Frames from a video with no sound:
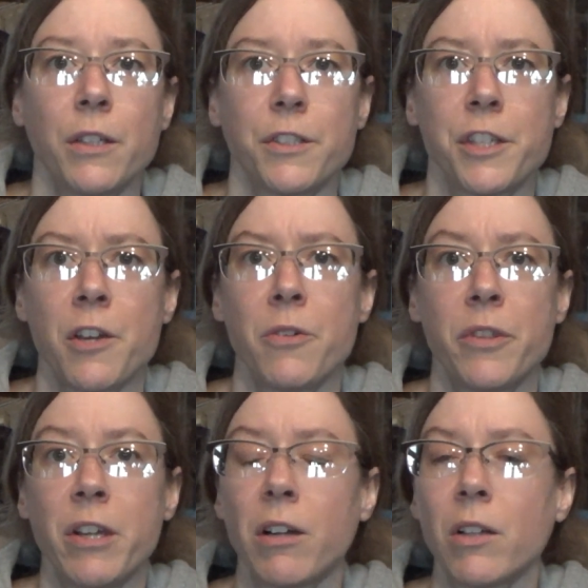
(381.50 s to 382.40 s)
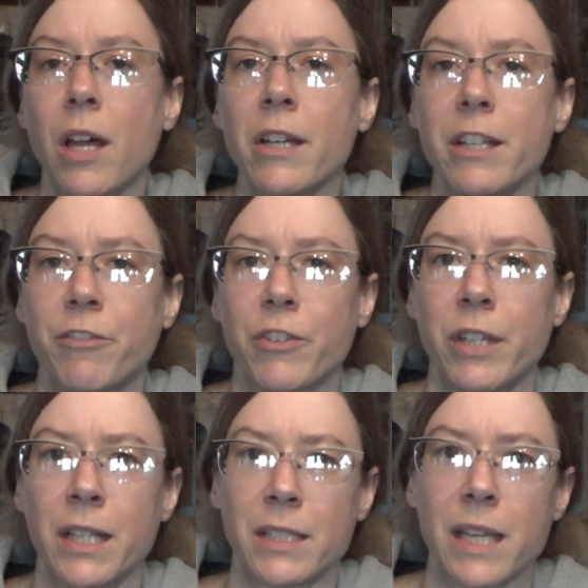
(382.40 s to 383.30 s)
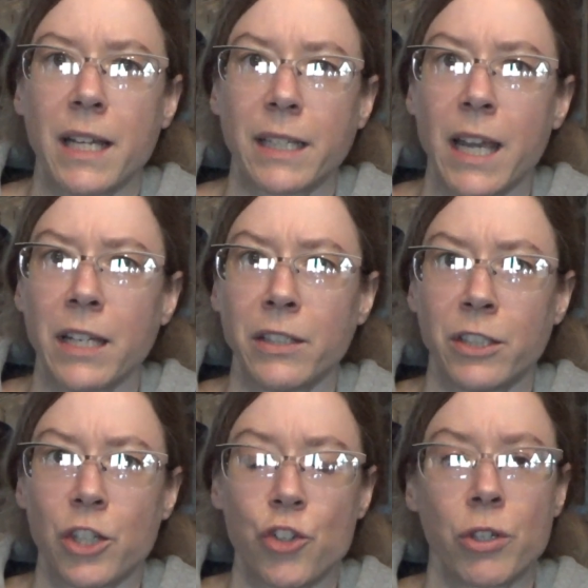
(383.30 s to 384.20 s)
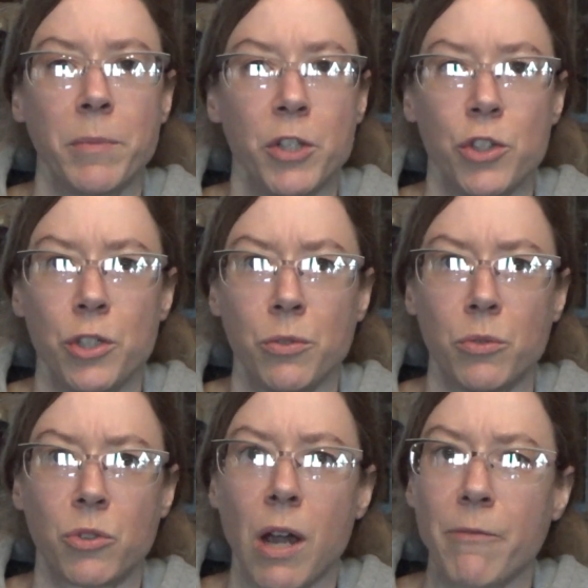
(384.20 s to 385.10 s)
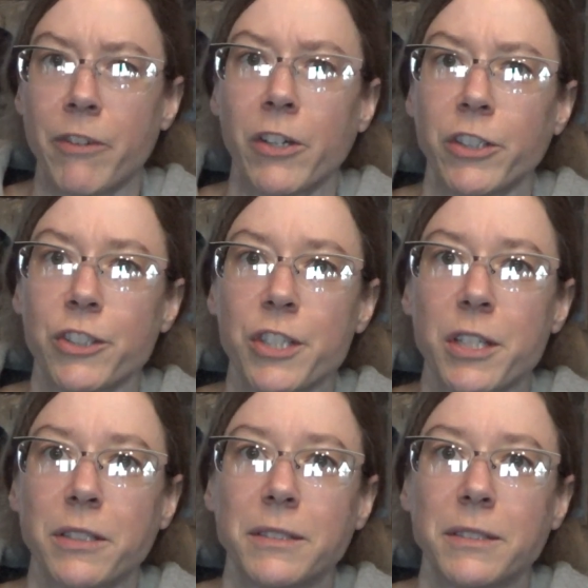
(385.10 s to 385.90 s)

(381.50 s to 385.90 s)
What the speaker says: So there are a lot of different things that can contribute to crop failures.